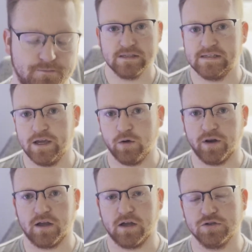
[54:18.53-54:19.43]
Say you're
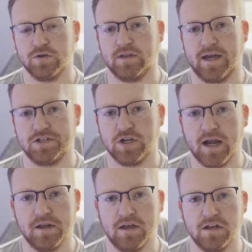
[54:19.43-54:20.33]
in a country like
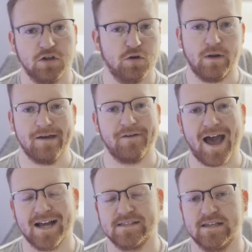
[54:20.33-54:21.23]
China and you don't have
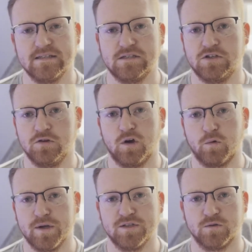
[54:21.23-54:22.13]
access to a
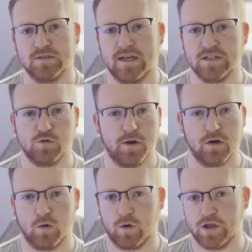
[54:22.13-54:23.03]
resource like
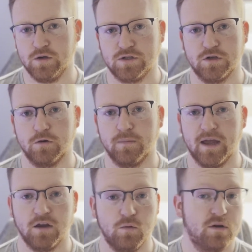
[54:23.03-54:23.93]
Twitter or YouTube,
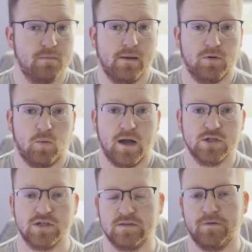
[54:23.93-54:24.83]
and you wouldn't be able to
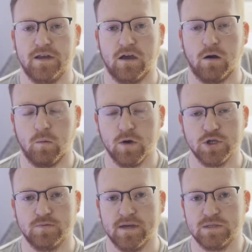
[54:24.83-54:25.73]
watch this video,
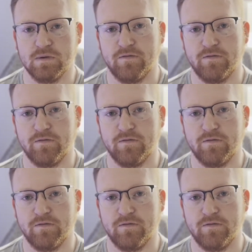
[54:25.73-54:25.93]
which makes me